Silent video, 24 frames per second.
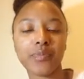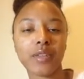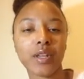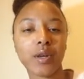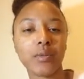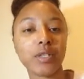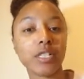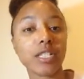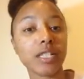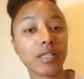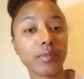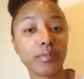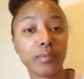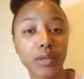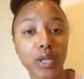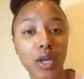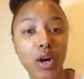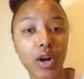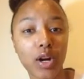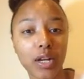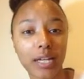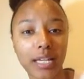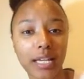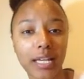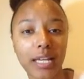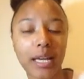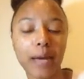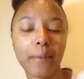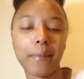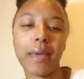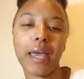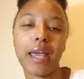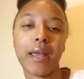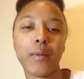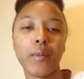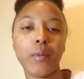which is blogging, a
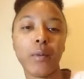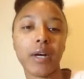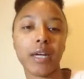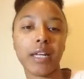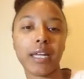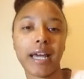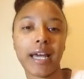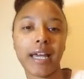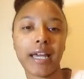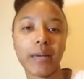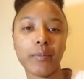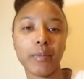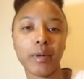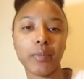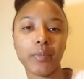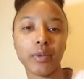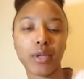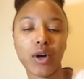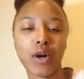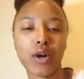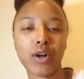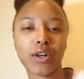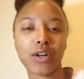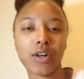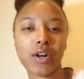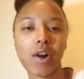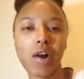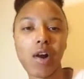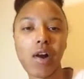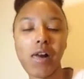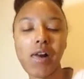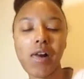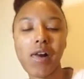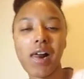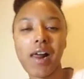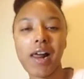main one. I am a blogger.
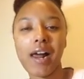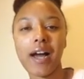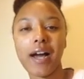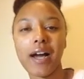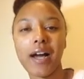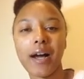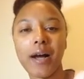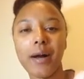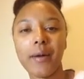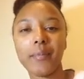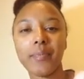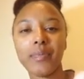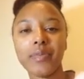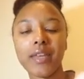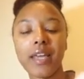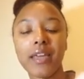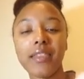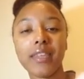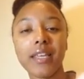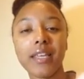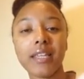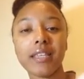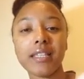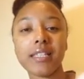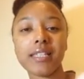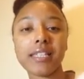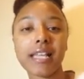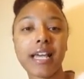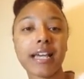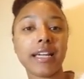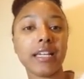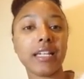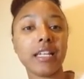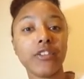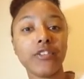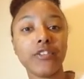And then the
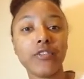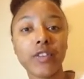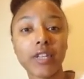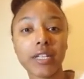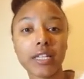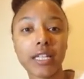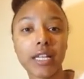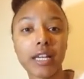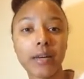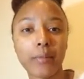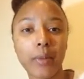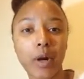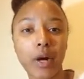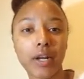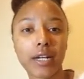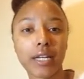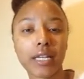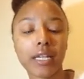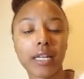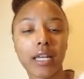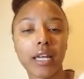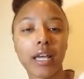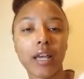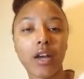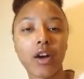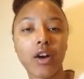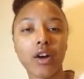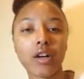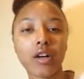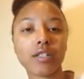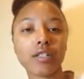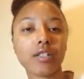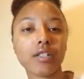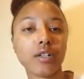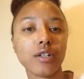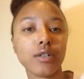second, affiliate marketing,
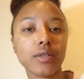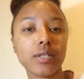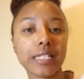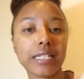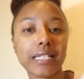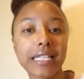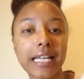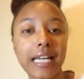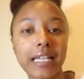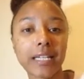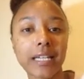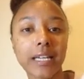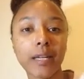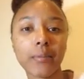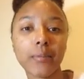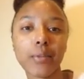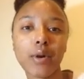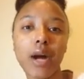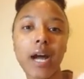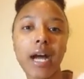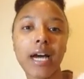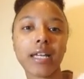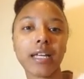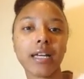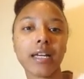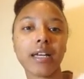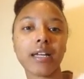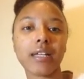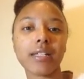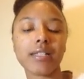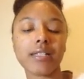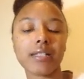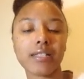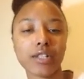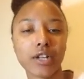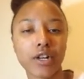also selling products,
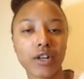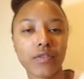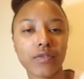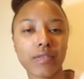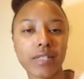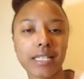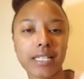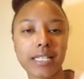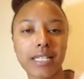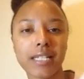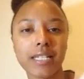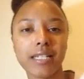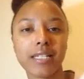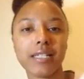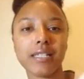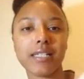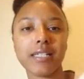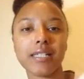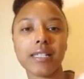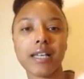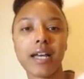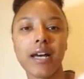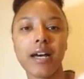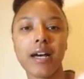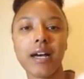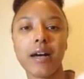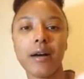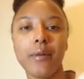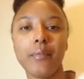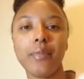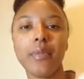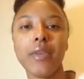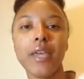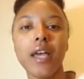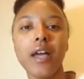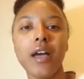services,
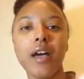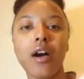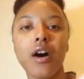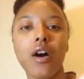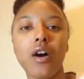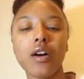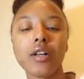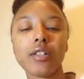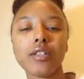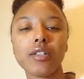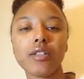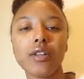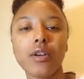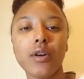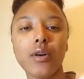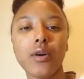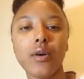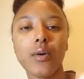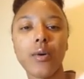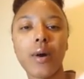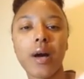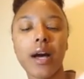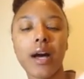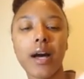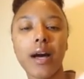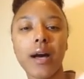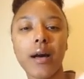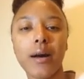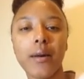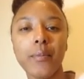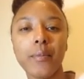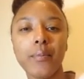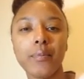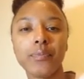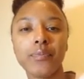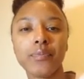also
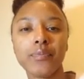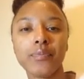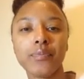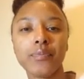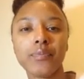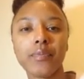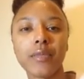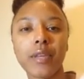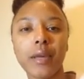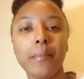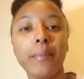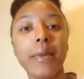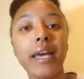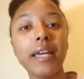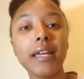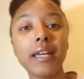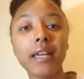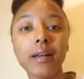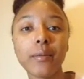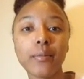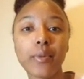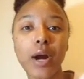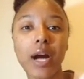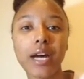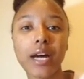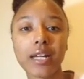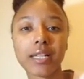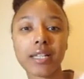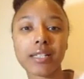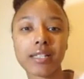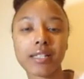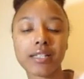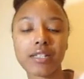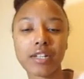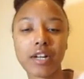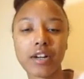making products
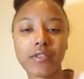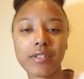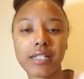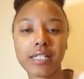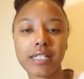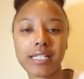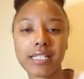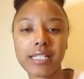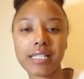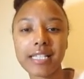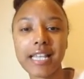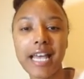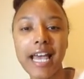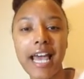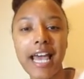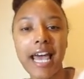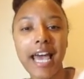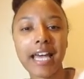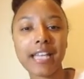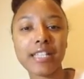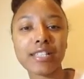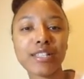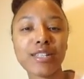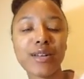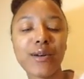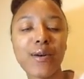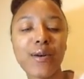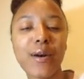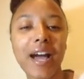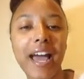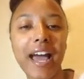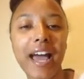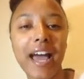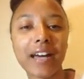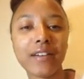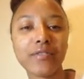and services. And so I
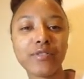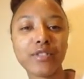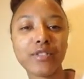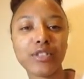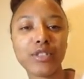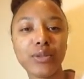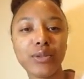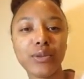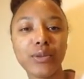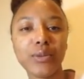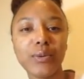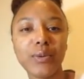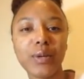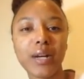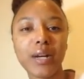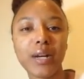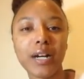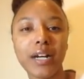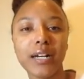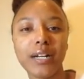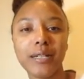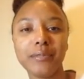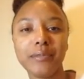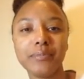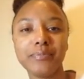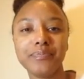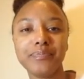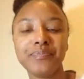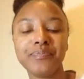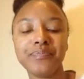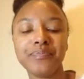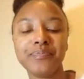have 2